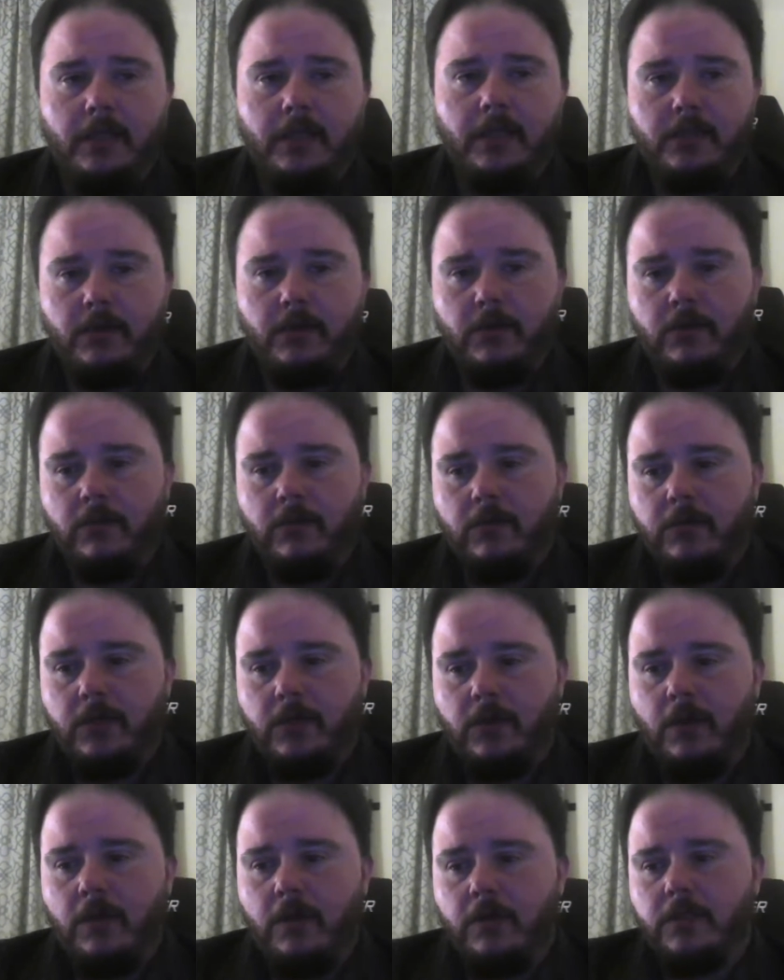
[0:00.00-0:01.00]
And
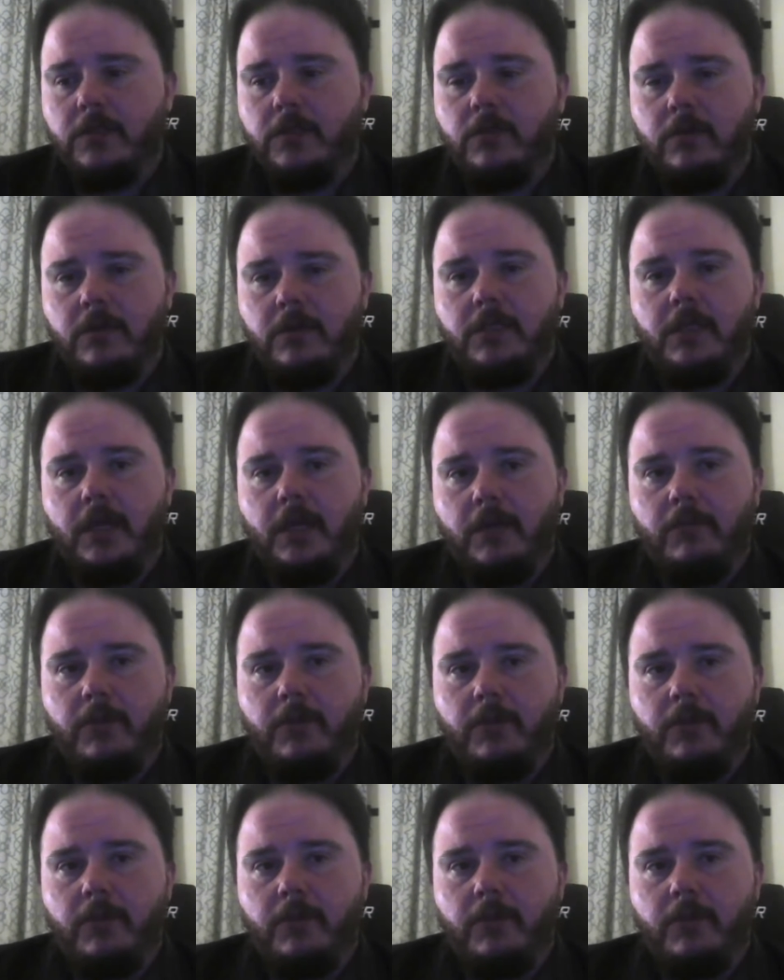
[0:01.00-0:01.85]
so, you know, all our stories that I